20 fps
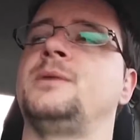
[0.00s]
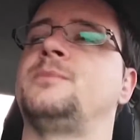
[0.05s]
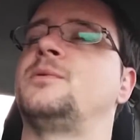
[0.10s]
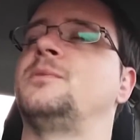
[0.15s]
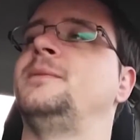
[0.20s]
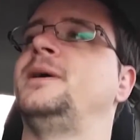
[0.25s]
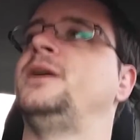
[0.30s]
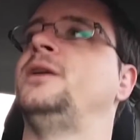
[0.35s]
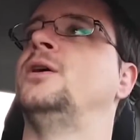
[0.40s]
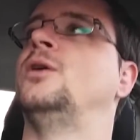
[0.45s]

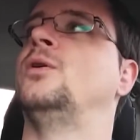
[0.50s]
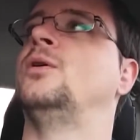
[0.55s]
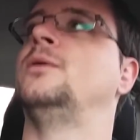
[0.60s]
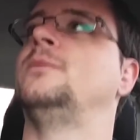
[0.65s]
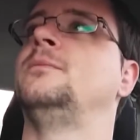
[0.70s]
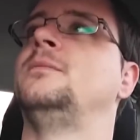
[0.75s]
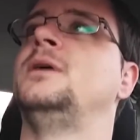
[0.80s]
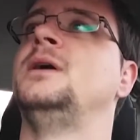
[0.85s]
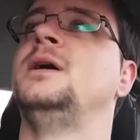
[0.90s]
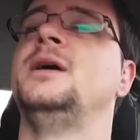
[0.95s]
people may know
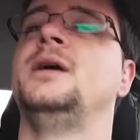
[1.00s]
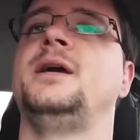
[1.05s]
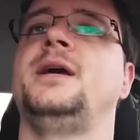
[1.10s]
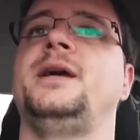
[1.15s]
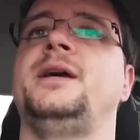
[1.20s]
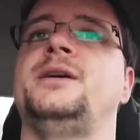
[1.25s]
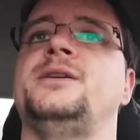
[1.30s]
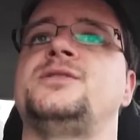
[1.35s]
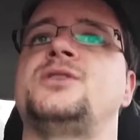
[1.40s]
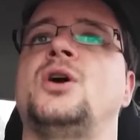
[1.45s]

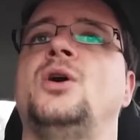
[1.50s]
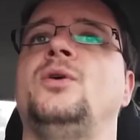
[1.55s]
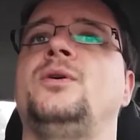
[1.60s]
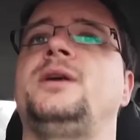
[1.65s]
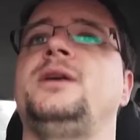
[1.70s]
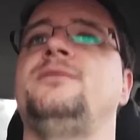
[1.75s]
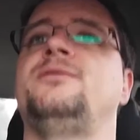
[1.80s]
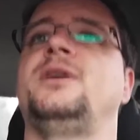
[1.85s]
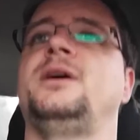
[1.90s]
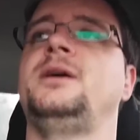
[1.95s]
him, is
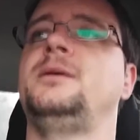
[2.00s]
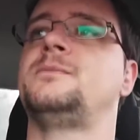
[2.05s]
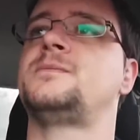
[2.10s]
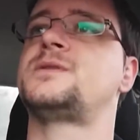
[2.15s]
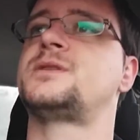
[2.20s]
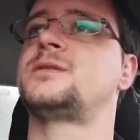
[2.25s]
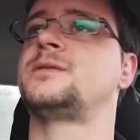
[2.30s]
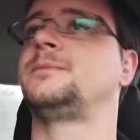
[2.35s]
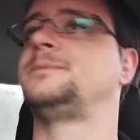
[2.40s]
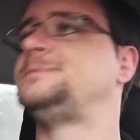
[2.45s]
Hokey Vapes.